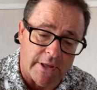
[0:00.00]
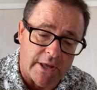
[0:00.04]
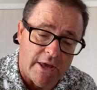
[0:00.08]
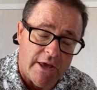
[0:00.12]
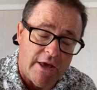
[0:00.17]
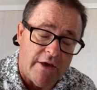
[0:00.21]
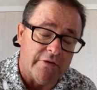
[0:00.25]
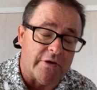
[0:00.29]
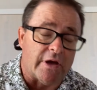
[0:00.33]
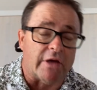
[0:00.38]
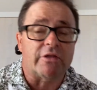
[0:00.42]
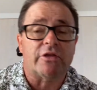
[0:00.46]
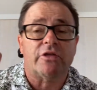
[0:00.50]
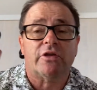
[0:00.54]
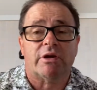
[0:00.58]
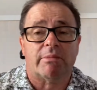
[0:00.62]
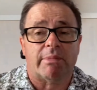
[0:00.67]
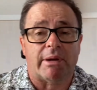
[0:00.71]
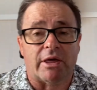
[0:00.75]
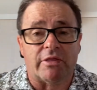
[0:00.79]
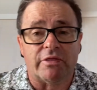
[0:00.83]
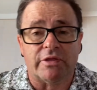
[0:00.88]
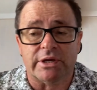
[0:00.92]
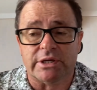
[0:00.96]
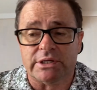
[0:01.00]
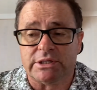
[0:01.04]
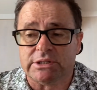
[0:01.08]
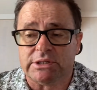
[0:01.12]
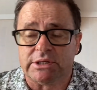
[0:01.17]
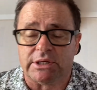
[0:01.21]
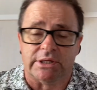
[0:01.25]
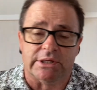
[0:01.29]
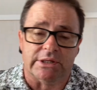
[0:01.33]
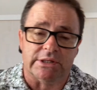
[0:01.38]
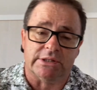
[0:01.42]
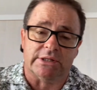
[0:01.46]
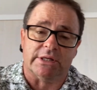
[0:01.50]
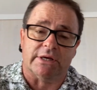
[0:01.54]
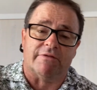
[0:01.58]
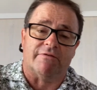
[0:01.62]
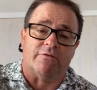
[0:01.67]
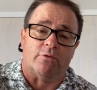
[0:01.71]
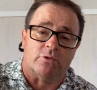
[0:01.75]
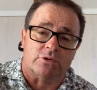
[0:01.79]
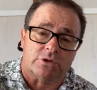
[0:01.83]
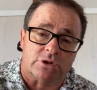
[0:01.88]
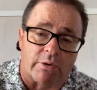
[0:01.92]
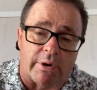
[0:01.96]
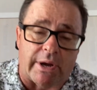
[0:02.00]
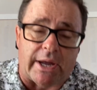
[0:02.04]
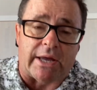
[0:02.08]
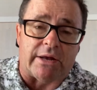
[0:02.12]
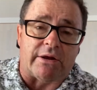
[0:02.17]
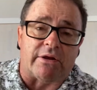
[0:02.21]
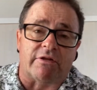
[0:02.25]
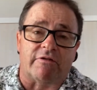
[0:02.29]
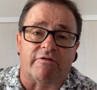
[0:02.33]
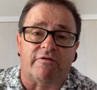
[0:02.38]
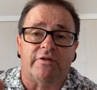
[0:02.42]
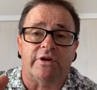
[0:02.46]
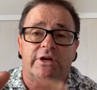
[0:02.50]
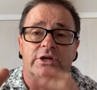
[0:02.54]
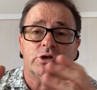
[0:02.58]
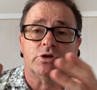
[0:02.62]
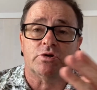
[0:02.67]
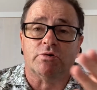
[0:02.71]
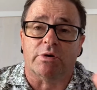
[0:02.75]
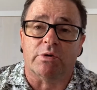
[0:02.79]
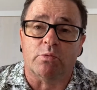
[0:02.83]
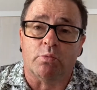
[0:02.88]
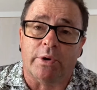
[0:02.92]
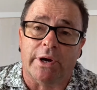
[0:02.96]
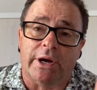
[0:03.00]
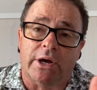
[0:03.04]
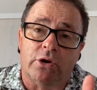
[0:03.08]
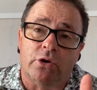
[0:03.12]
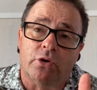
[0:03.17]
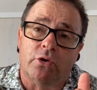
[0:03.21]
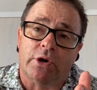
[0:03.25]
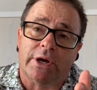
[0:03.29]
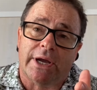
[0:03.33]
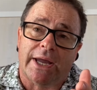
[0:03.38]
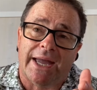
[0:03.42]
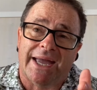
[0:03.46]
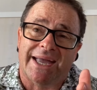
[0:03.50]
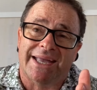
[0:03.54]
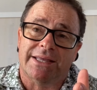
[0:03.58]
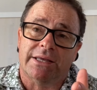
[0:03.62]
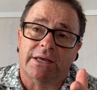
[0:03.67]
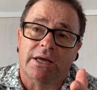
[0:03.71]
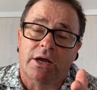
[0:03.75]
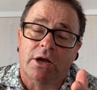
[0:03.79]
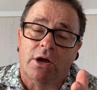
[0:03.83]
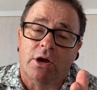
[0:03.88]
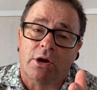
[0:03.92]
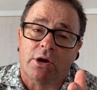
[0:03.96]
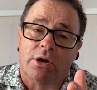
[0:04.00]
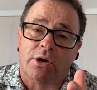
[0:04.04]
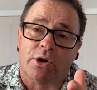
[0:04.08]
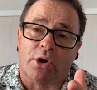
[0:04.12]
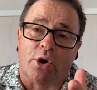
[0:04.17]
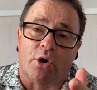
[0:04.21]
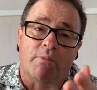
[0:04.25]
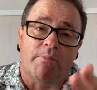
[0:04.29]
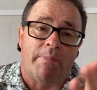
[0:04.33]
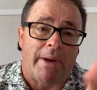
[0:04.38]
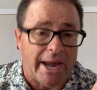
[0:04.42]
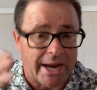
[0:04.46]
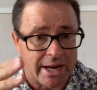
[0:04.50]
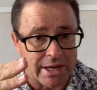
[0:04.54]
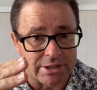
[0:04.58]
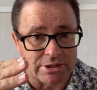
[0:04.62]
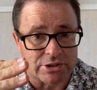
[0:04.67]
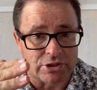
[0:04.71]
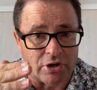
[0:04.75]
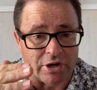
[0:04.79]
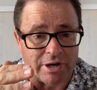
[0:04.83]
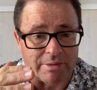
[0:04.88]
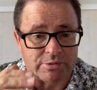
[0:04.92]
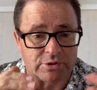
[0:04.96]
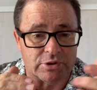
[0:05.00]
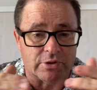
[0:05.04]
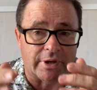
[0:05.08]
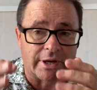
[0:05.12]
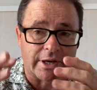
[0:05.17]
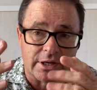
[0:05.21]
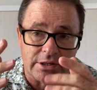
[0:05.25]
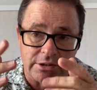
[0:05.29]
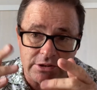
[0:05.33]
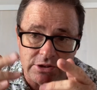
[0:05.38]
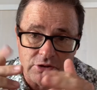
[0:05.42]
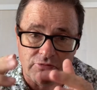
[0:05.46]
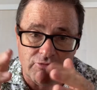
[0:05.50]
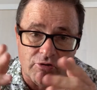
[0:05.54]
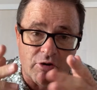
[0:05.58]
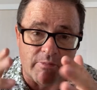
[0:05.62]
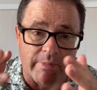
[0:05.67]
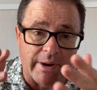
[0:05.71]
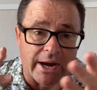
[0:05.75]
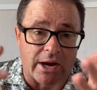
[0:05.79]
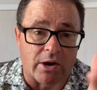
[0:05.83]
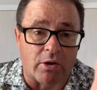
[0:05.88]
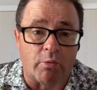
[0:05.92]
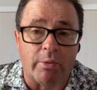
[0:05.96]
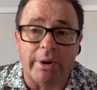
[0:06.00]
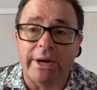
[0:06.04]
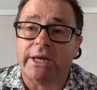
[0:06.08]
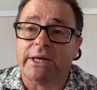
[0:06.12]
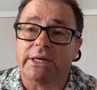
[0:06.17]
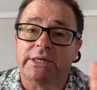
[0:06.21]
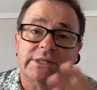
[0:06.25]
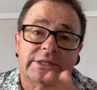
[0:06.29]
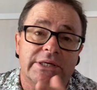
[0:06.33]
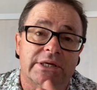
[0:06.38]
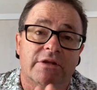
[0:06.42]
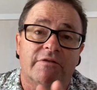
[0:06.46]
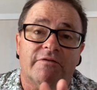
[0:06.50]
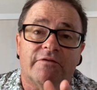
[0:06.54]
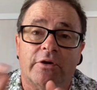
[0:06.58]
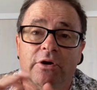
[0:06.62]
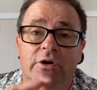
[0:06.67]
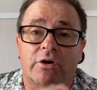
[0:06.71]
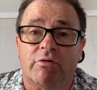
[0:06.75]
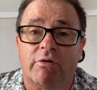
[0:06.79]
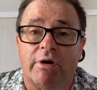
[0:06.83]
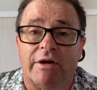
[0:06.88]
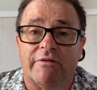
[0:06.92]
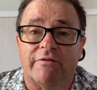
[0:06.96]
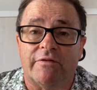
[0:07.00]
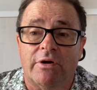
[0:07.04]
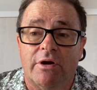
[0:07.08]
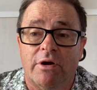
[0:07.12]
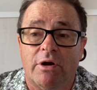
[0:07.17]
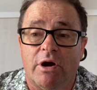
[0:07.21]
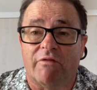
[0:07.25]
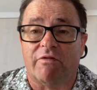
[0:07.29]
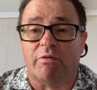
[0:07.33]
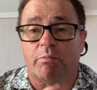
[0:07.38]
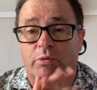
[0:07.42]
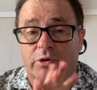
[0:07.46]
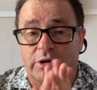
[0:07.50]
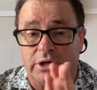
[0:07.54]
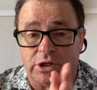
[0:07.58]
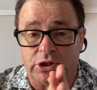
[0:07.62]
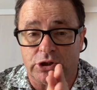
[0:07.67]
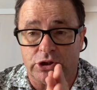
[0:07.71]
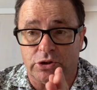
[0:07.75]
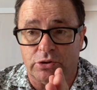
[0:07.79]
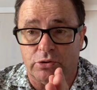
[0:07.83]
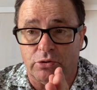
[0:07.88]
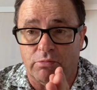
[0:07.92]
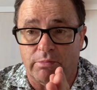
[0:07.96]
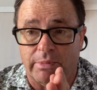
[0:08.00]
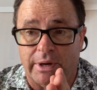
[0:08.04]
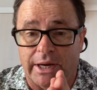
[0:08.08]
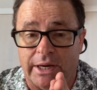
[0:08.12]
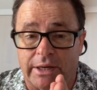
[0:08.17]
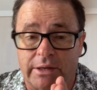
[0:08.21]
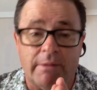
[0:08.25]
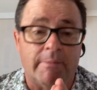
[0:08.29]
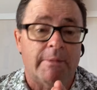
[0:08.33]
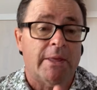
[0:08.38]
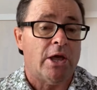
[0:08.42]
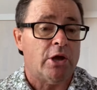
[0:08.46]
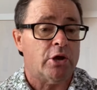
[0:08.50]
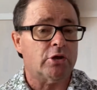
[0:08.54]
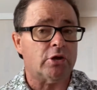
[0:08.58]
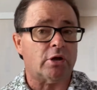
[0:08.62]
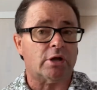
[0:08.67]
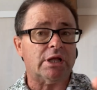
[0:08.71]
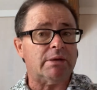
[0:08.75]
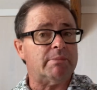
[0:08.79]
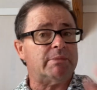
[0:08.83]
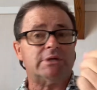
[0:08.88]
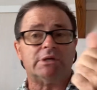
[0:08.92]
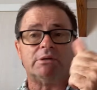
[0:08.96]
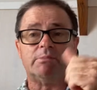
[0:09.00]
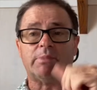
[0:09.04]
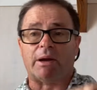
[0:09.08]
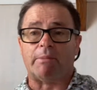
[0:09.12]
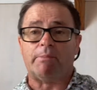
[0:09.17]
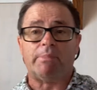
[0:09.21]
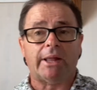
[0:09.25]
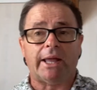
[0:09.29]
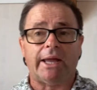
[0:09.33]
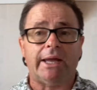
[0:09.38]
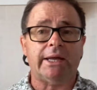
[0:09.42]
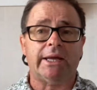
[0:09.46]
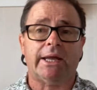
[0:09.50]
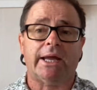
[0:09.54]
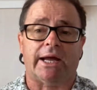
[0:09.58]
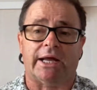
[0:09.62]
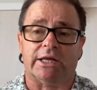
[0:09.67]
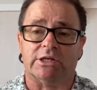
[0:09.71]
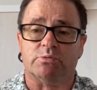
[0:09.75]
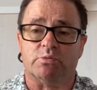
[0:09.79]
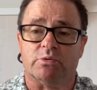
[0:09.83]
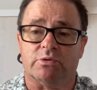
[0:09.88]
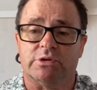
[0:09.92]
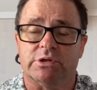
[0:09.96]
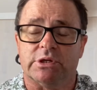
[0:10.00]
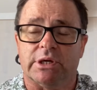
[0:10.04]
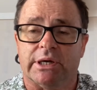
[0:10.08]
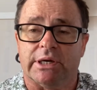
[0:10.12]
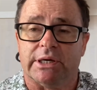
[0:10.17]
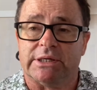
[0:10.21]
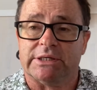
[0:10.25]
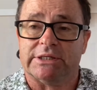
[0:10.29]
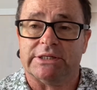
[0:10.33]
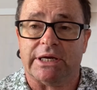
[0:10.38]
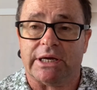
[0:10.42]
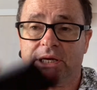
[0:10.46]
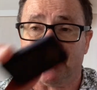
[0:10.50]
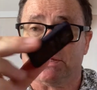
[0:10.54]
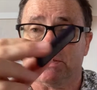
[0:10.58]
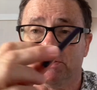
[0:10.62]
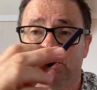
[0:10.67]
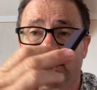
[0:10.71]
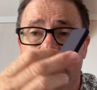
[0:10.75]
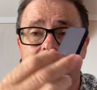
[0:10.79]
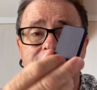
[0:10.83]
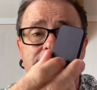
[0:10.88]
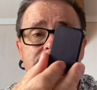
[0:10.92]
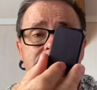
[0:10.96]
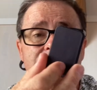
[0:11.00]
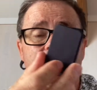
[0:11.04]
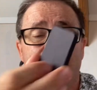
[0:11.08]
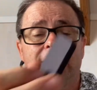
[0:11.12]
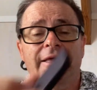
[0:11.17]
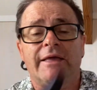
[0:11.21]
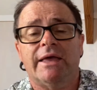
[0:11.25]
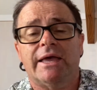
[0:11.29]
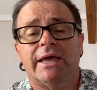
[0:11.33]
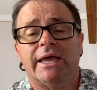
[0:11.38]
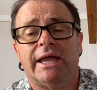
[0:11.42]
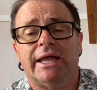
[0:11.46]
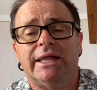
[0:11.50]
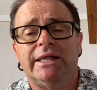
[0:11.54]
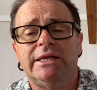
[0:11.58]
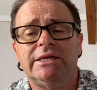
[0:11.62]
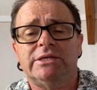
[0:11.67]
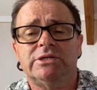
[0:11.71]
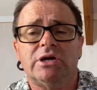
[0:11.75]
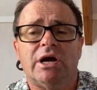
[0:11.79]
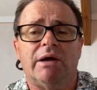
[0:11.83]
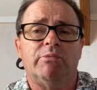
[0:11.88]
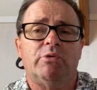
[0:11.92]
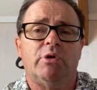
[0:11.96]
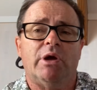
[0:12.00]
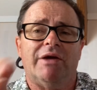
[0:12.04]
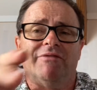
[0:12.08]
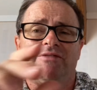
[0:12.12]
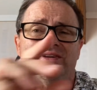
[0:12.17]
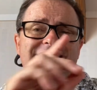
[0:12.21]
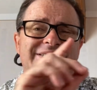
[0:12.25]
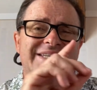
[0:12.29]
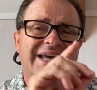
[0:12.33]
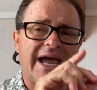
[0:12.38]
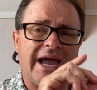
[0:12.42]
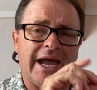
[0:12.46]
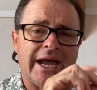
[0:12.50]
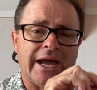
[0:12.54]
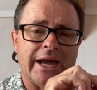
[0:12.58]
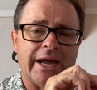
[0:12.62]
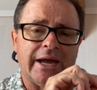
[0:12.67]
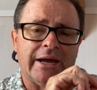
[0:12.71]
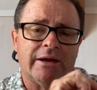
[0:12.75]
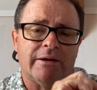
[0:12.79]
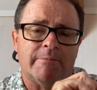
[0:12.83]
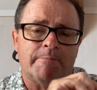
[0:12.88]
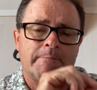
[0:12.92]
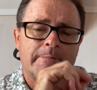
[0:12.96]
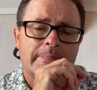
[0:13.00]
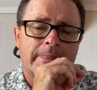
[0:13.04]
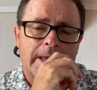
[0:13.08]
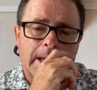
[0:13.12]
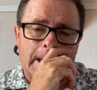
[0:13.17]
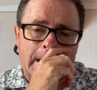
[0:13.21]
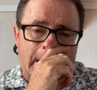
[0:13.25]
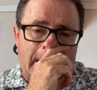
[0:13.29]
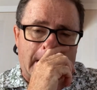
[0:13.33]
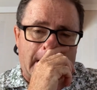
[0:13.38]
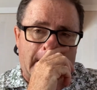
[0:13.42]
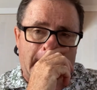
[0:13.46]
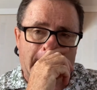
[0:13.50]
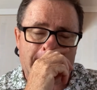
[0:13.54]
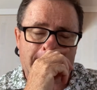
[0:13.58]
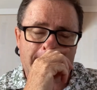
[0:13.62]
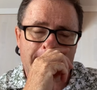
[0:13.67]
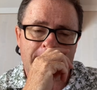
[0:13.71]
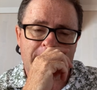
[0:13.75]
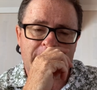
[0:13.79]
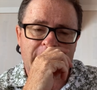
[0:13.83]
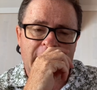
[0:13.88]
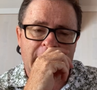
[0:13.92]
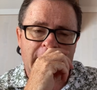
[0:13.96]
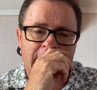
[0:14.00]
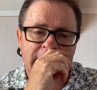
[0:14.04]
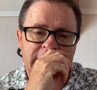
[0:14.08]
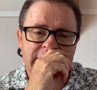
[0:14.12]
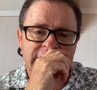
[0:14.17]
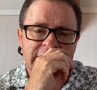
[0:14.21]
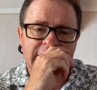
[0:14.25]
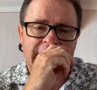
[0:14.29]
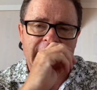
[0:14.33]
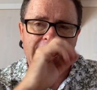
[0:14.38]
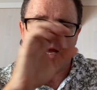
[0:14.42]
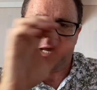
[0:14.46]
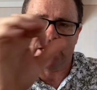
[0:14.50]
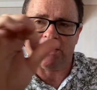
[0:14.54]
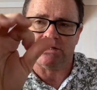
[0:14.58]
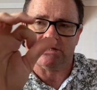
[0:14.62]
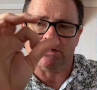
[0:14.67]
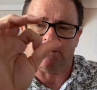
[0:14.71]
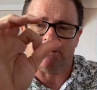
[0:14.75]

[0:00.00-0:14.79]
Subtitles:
The other thing about this is they've also added the feature in where you can go back in time, so they can scroll back a week and see the photograph of a prediction you made. You're not limited by playing cards with Second Sight. Anytime you have a tag, now a tag is